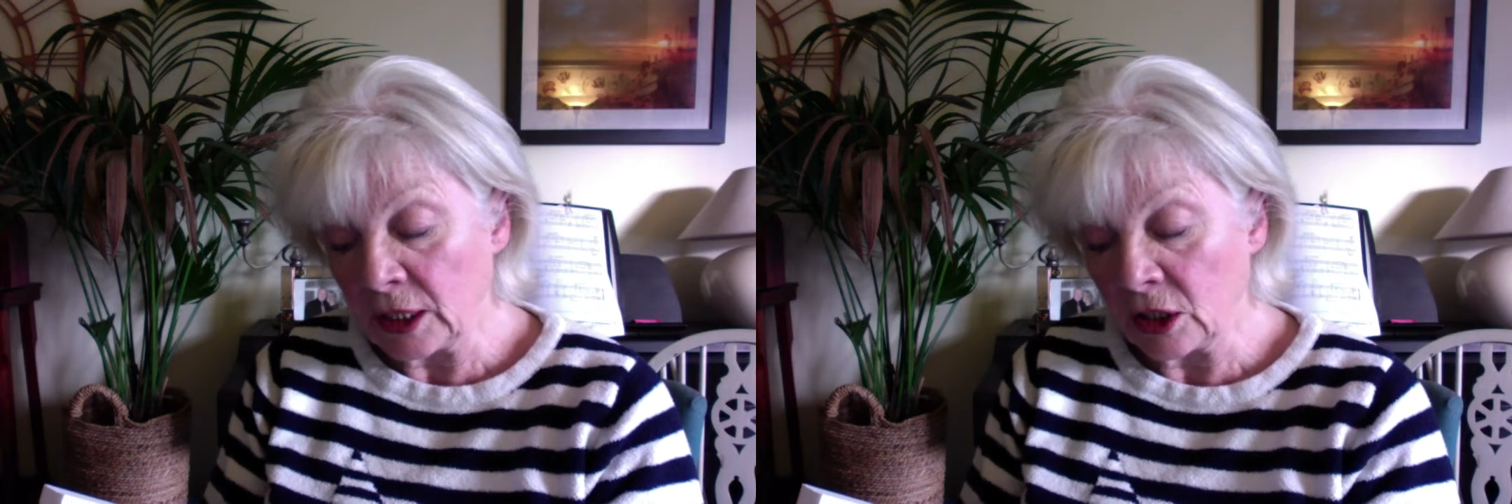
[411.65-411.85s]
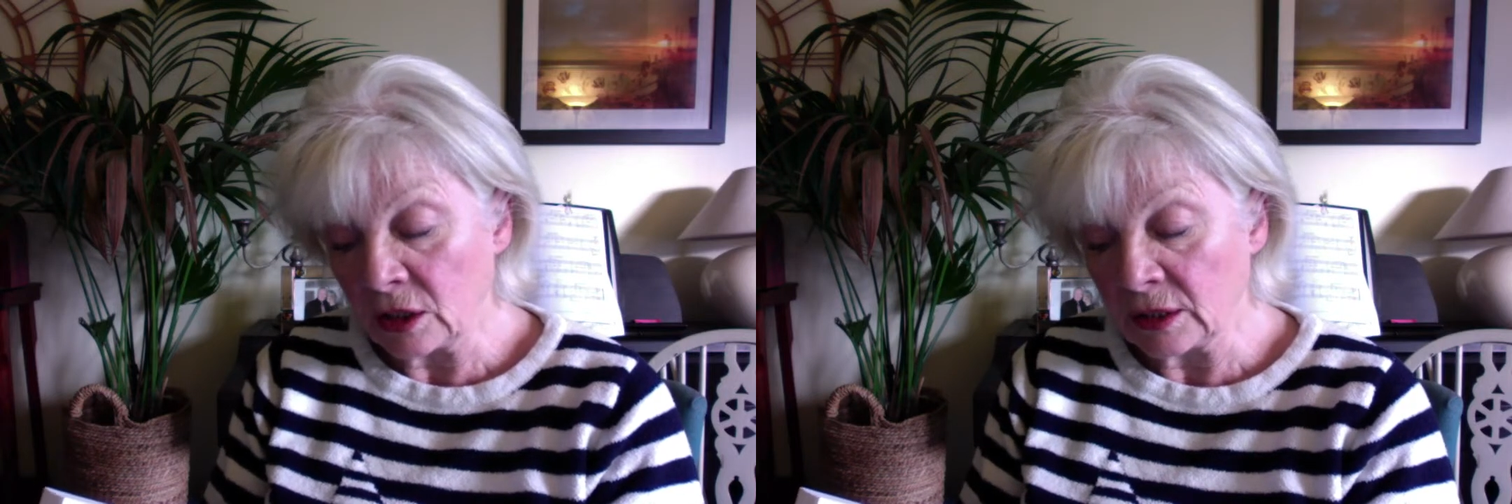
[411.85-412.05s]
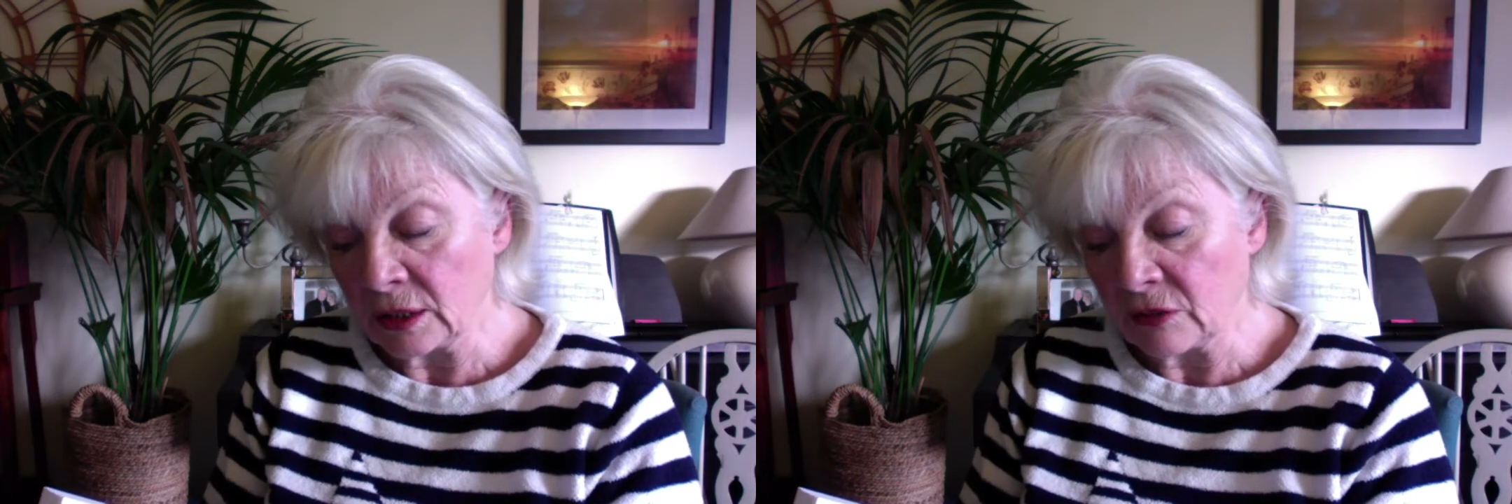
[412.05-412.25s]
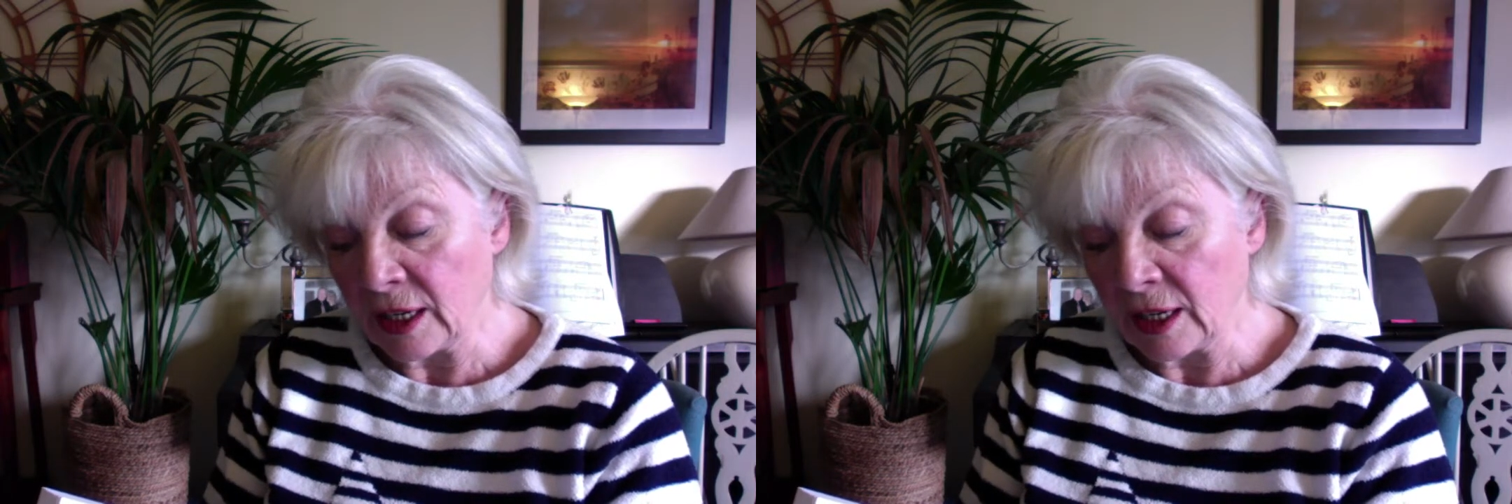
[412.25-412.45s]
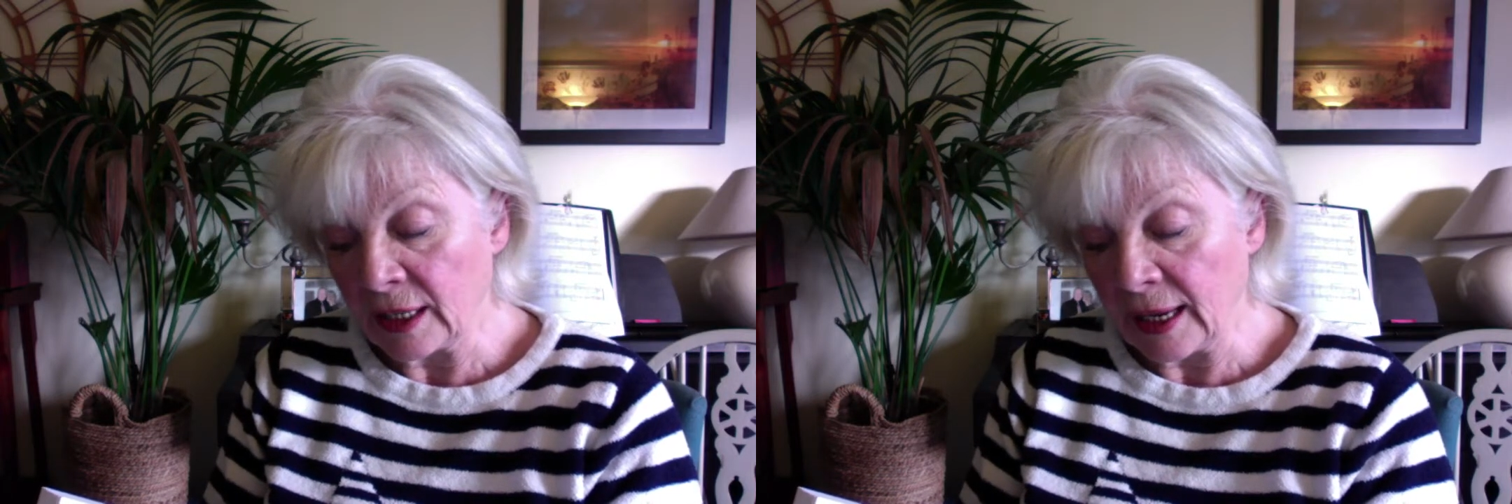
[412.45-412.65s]
learned that
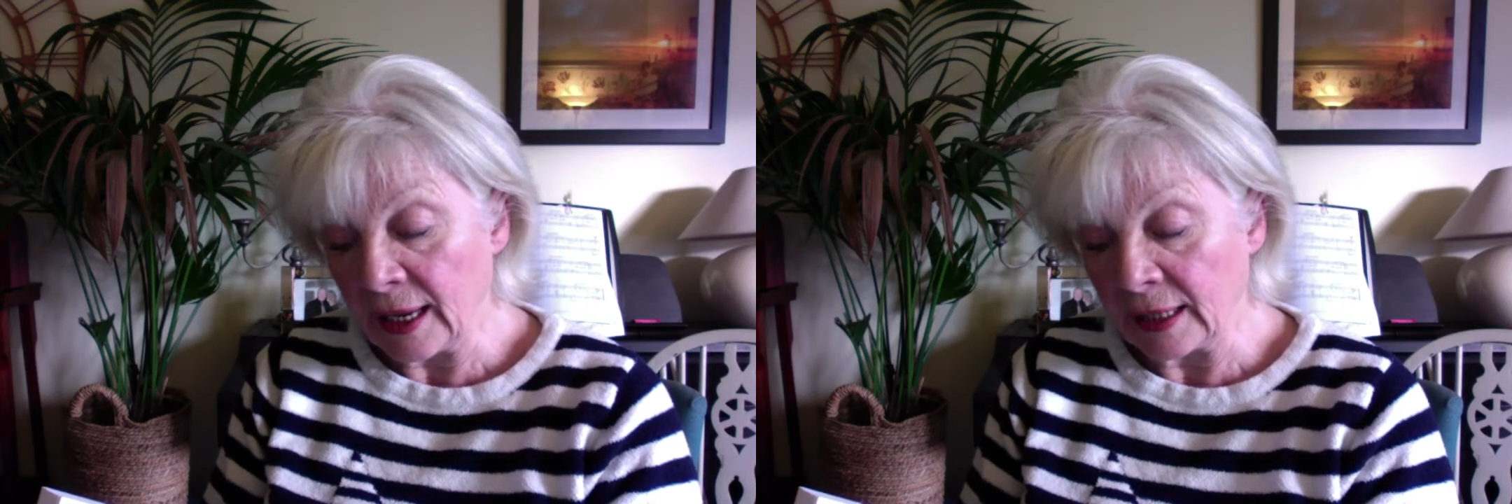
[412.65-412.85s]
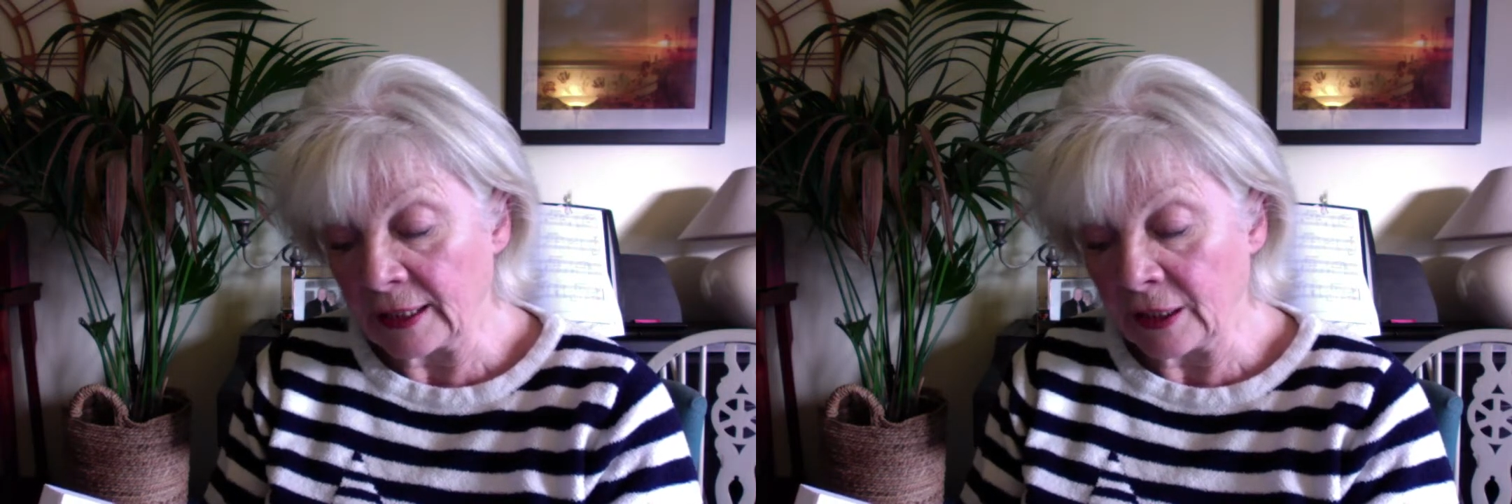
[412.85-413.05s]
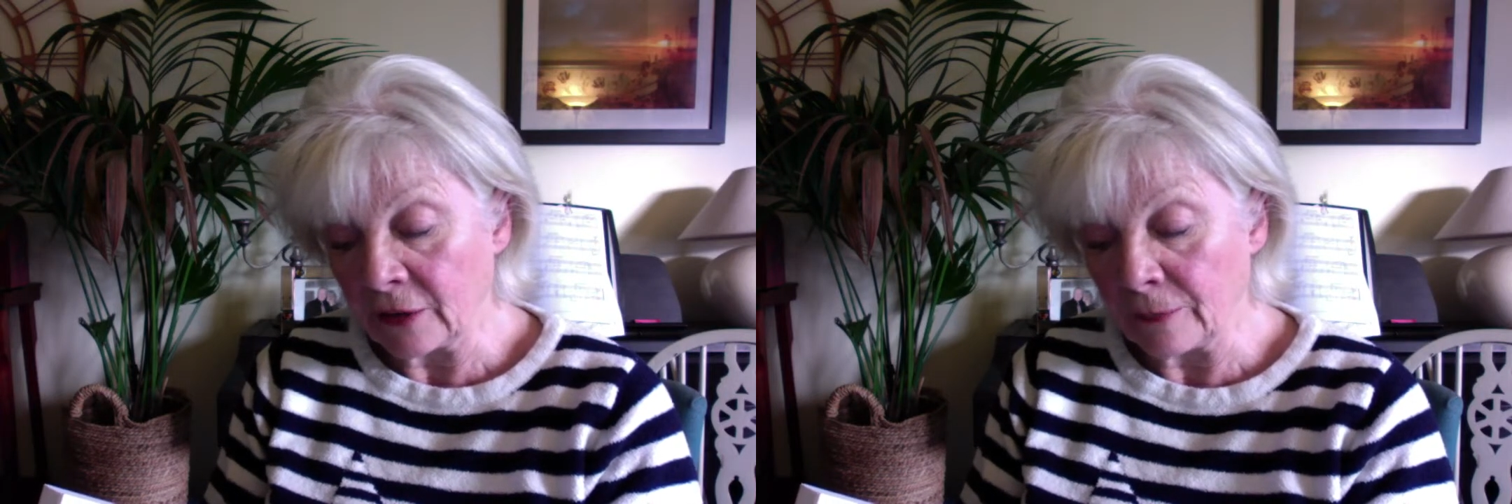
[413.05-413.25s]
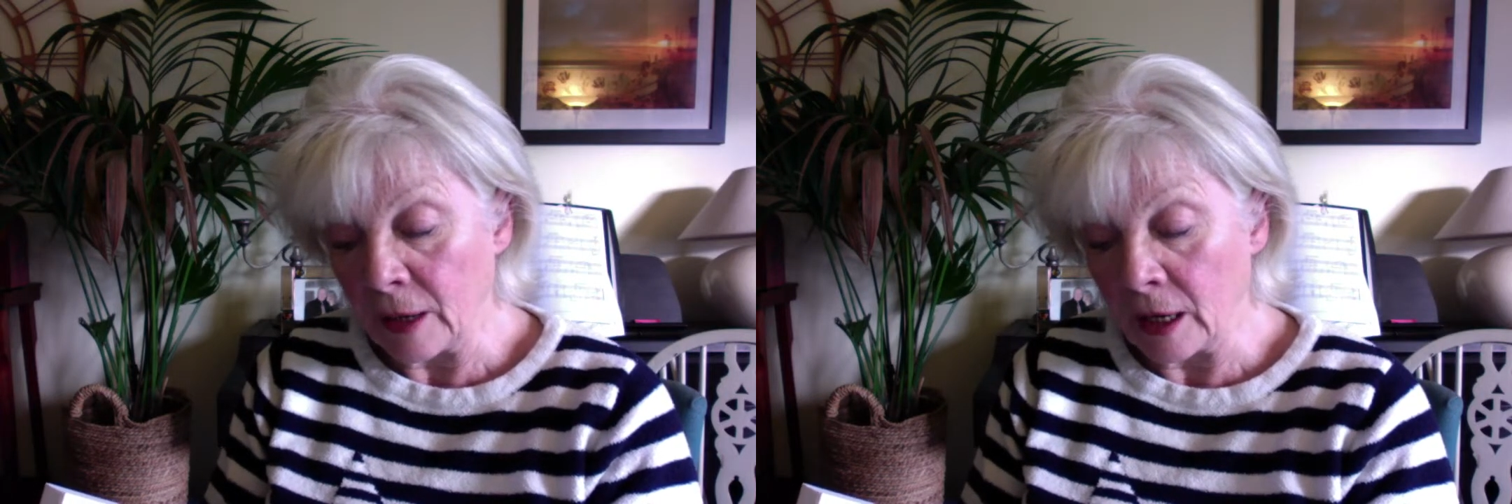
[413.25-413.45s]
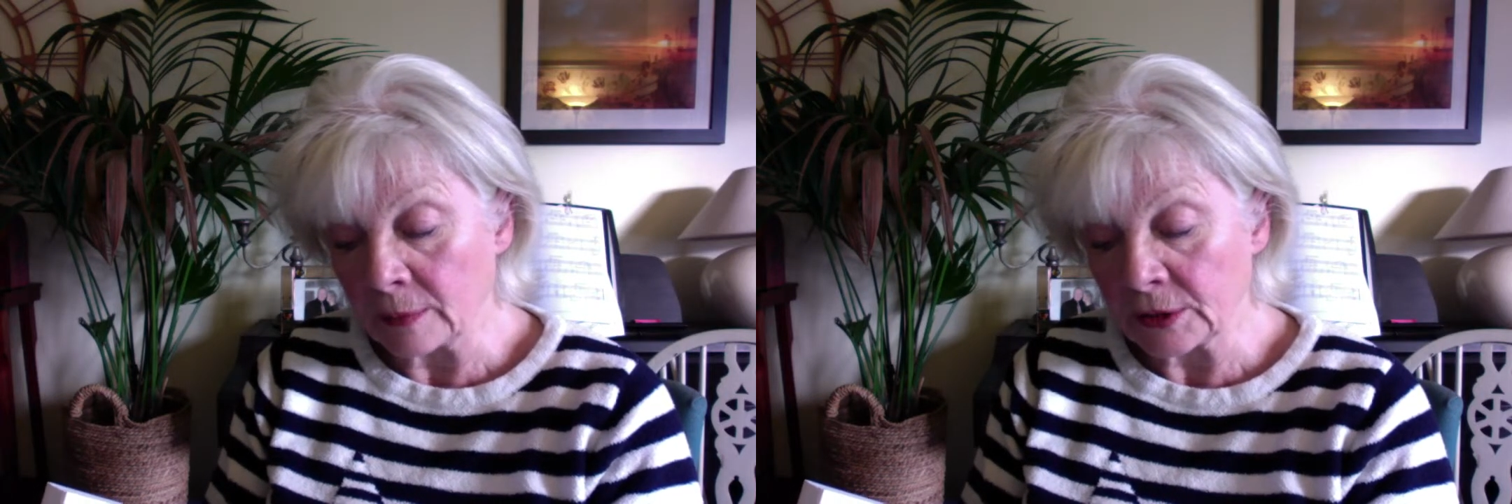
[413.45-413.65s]
regular handling of
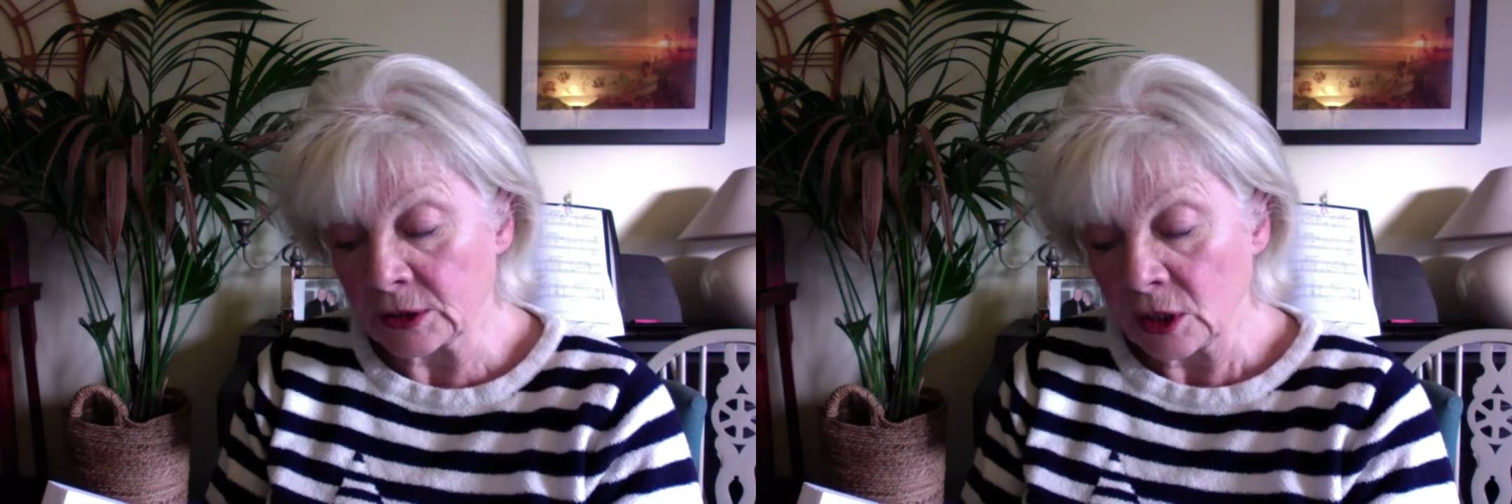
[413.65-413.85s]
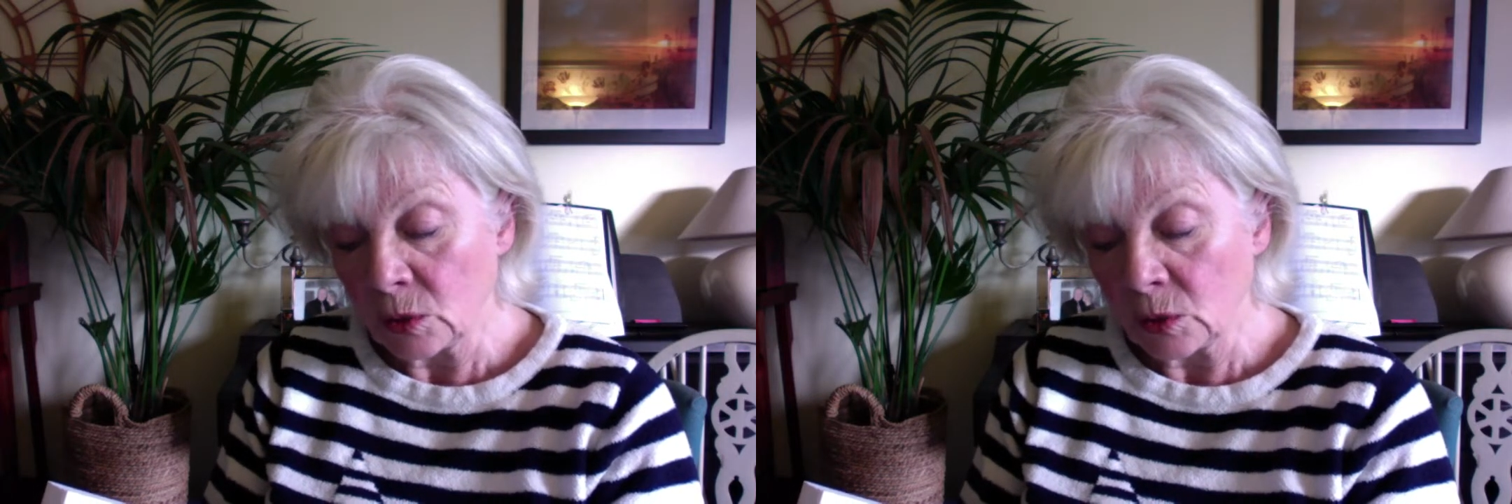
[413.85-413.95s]
pups